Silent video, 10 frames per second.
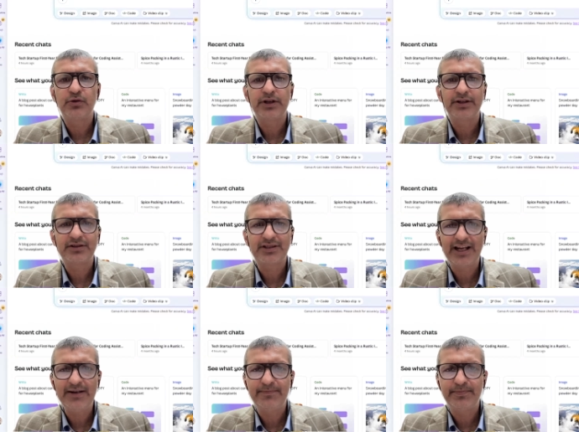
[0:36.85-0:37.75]
to just
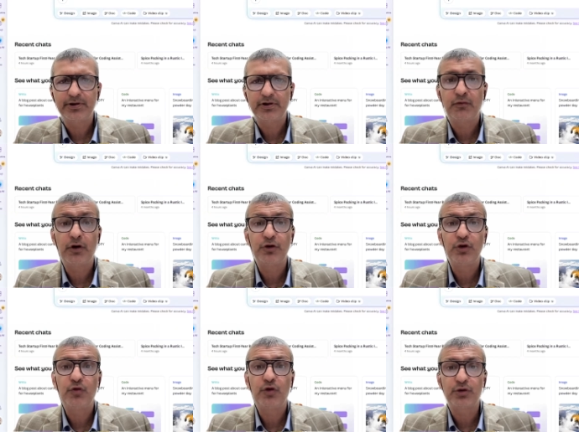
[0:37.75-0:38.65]
type what do
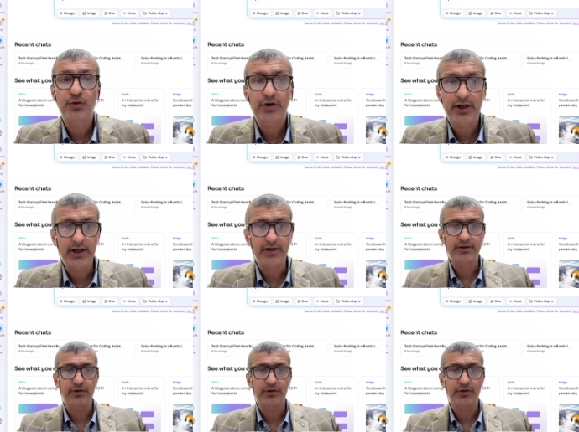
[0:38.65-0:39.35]
you want to create.